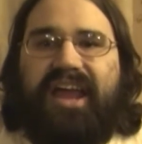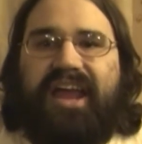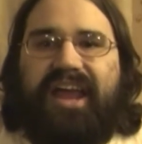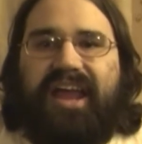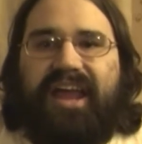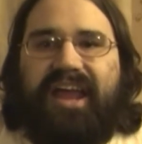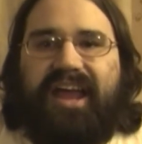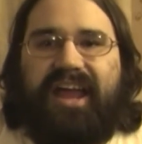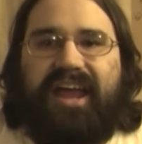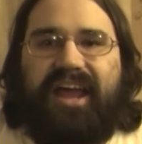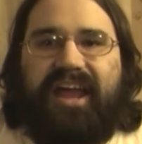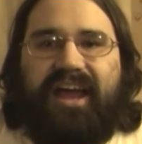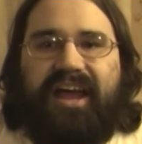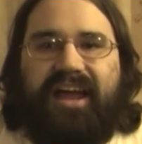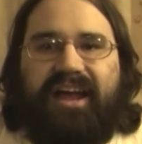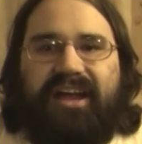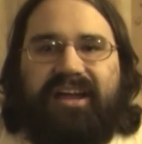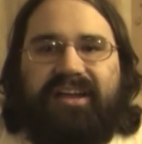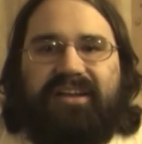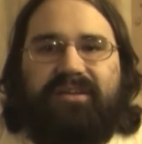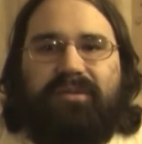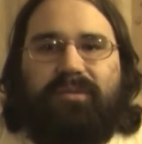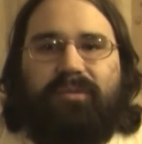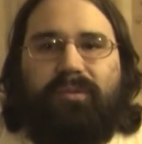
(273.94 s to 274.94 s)

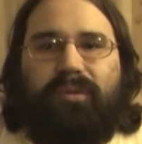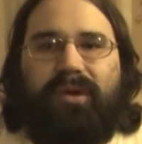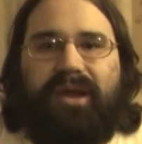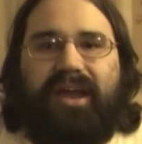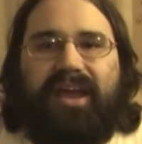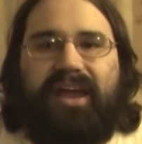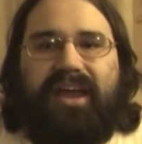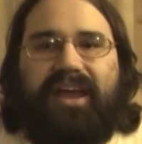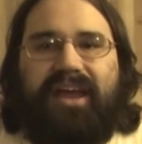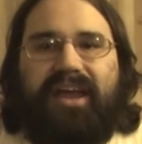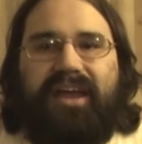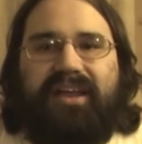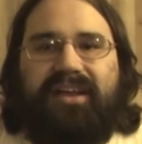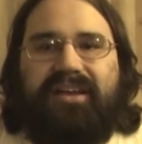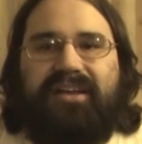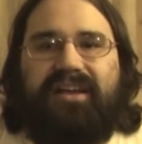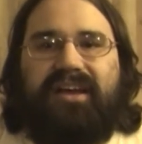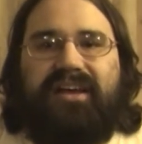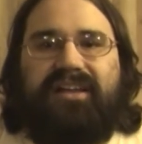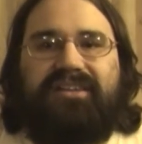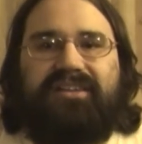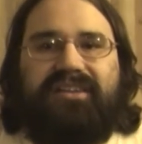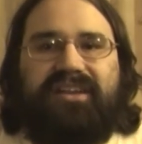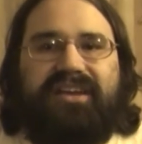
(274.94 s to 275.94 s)
And
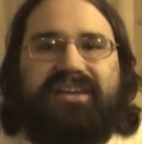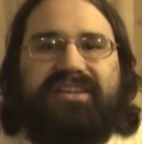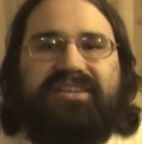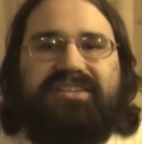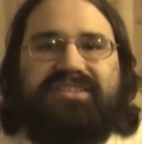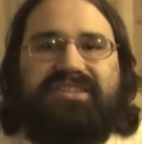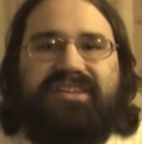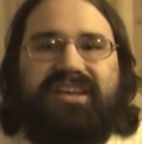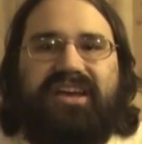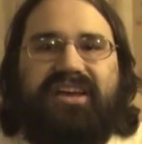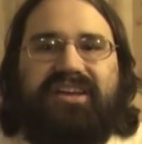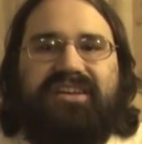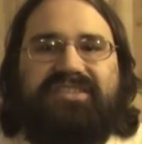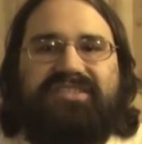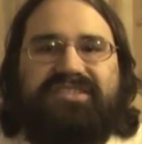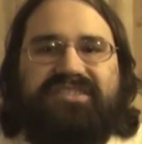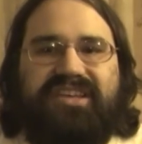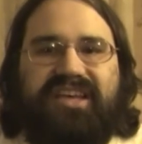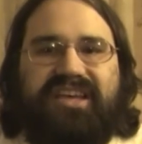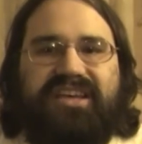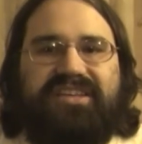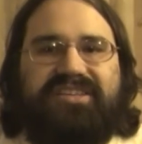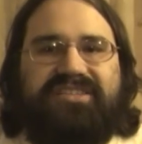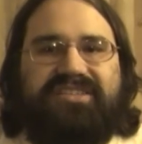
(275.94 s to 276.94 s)
when Lisa
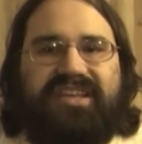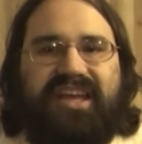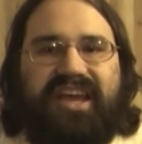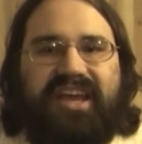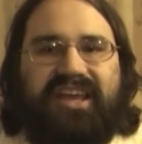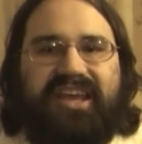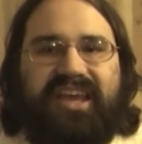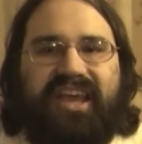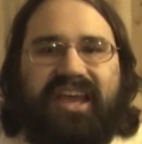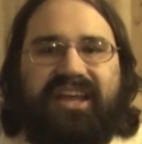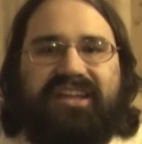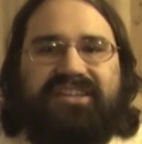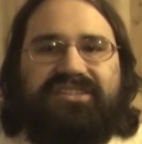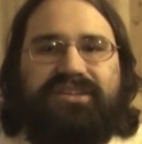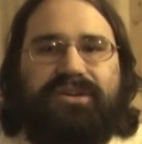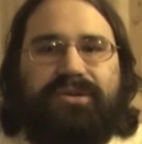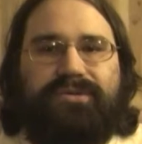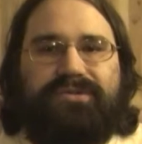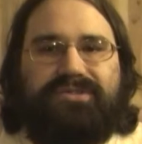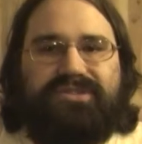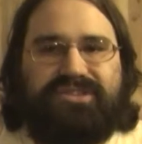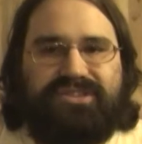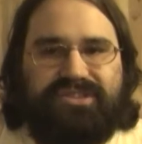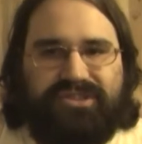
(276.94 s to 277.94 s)
sees that King
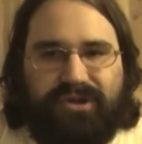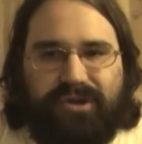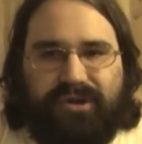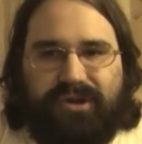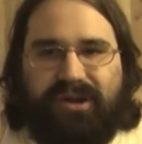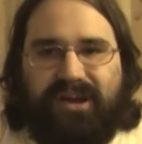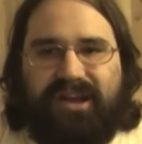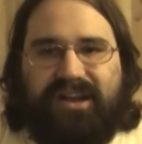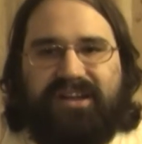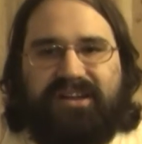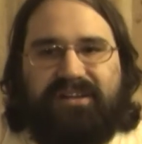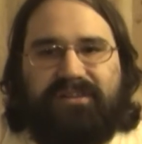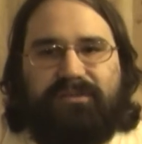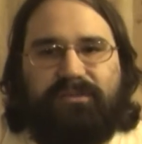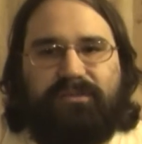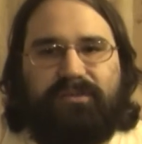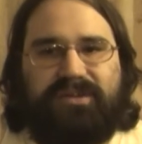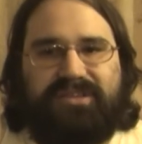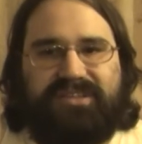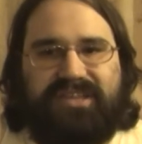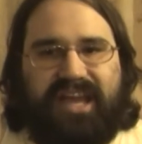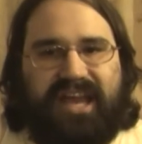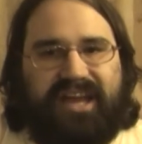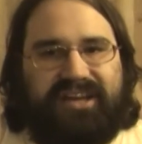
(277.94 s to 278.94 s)
Toot's store
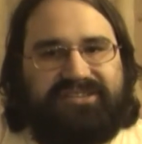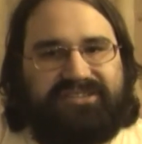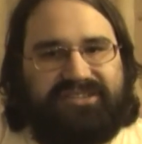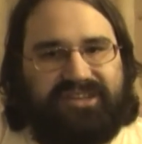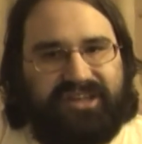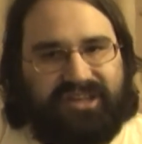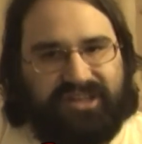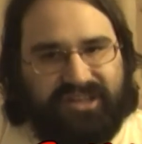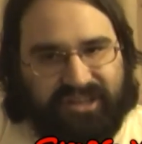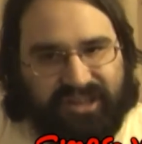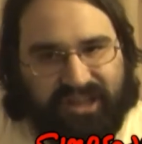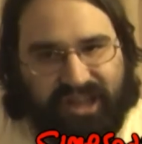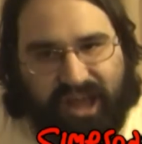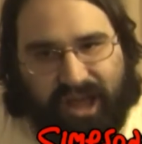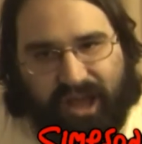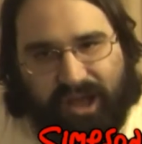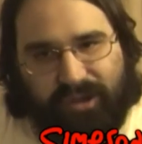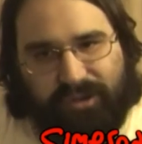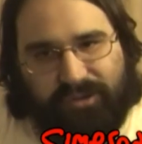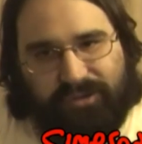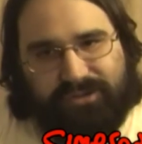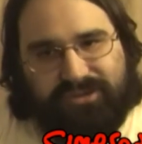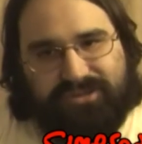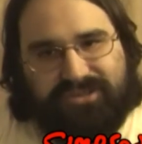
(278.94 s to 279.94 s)
was actually
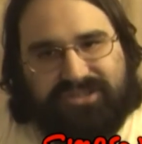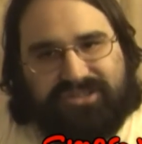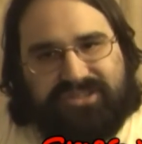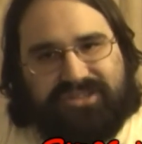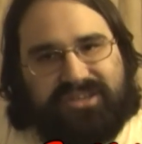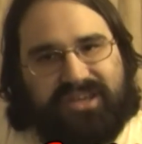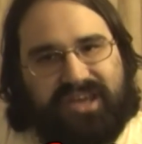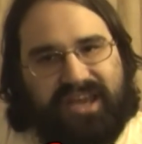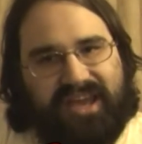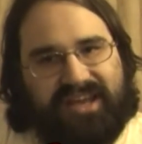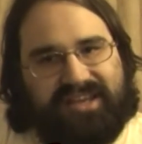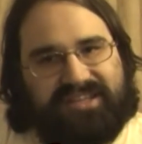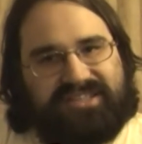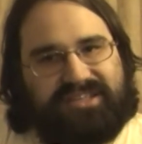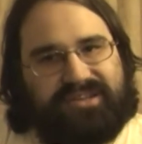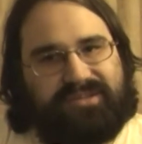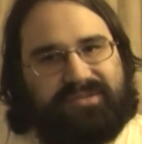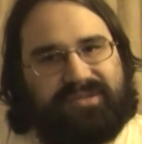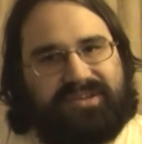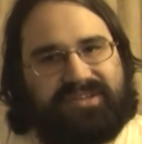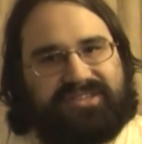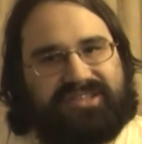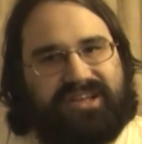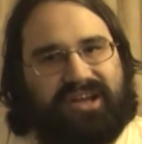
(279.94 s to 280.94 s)
closed as a
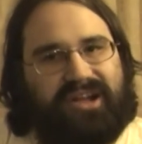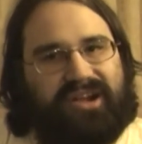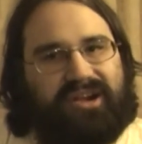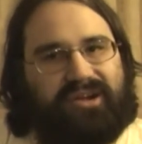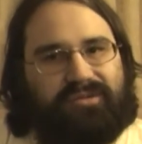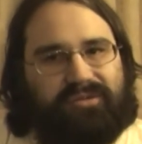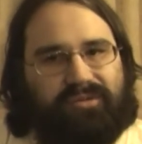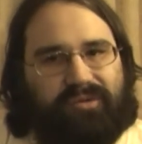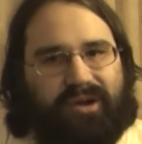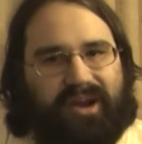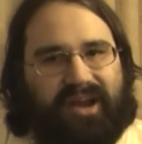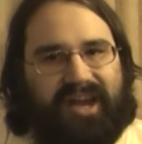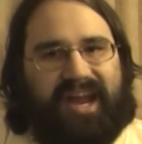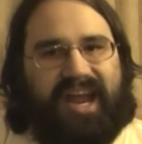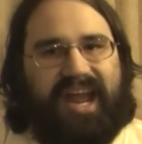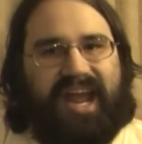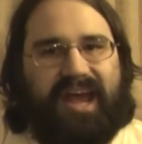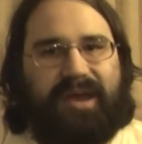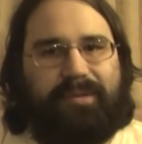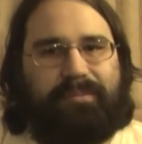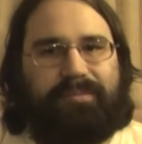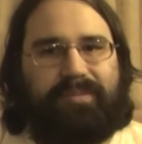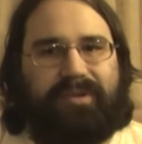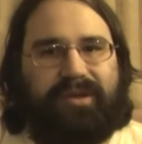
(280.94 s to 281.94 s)
result of what
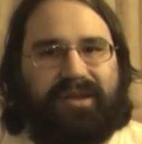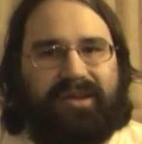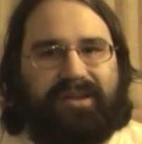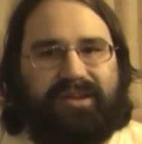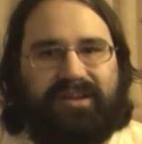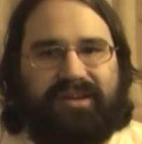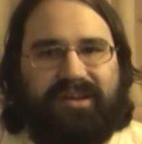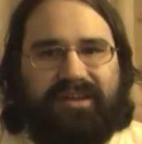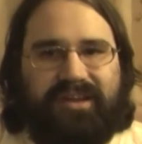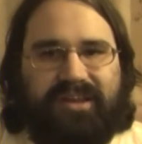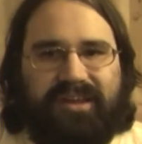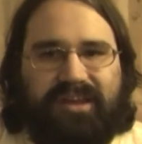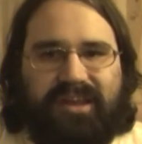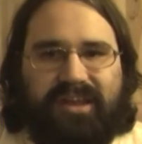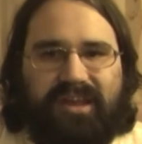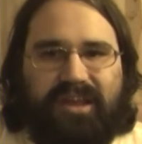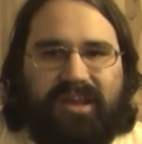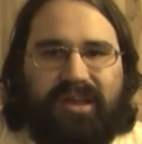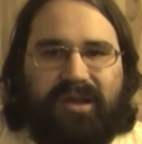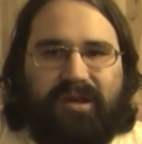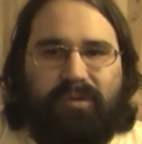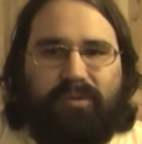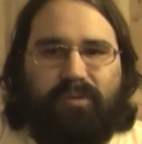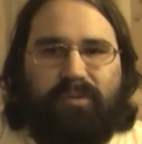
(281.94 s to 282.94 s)
happened,
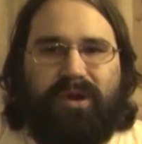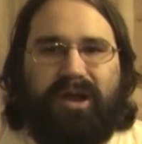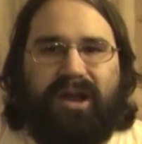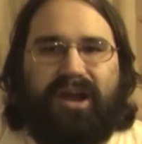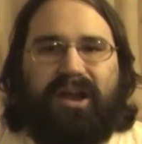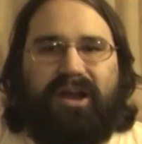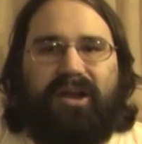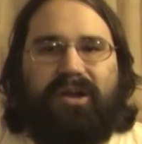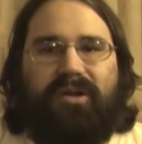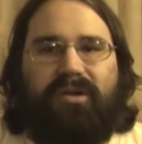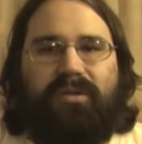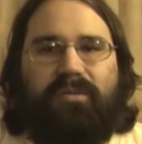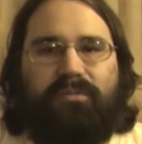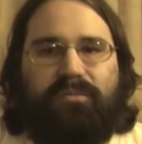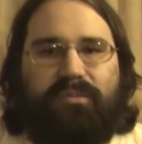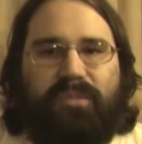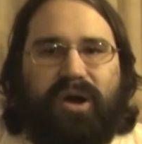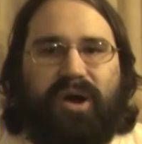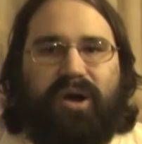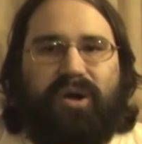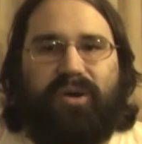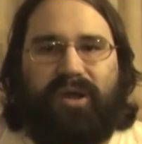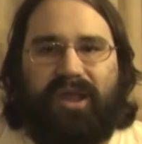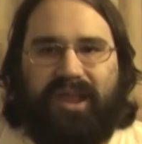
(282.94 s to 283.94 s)
where
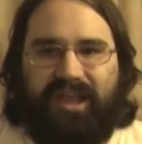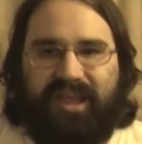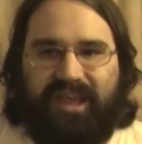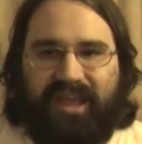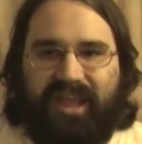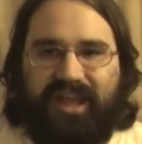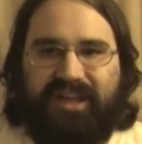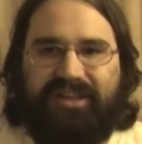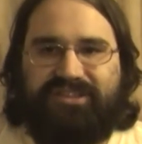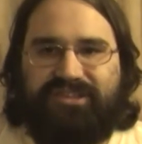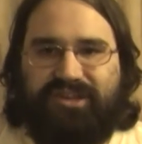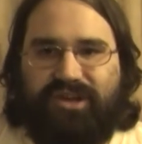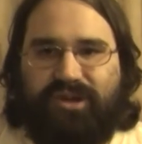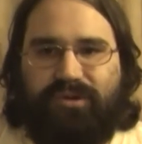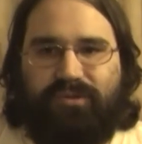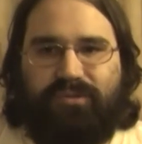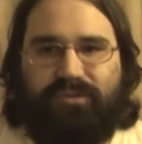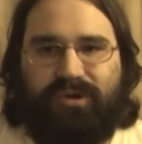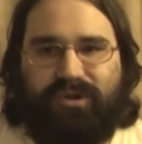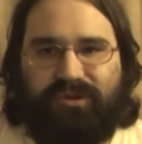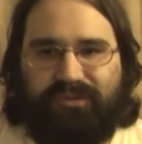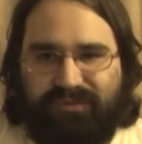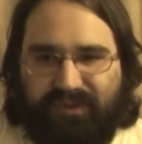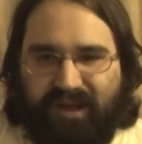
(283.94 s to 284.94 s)
Moe and King Toot
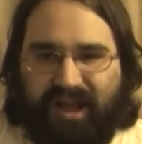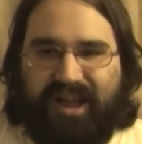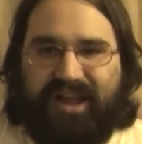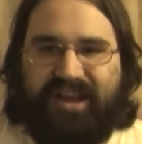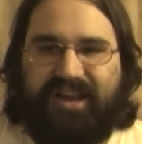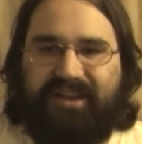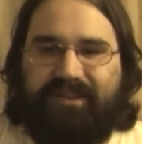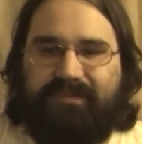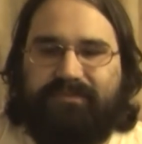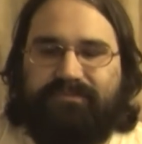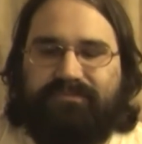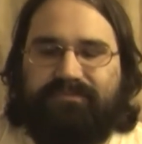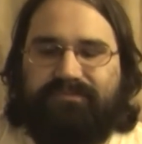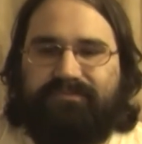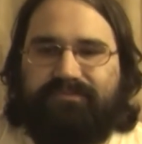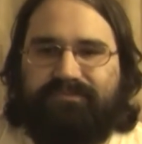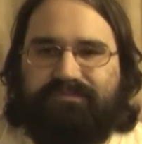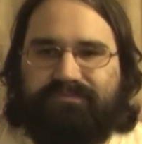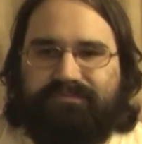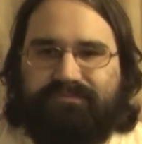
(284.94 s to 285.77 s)
were fighting,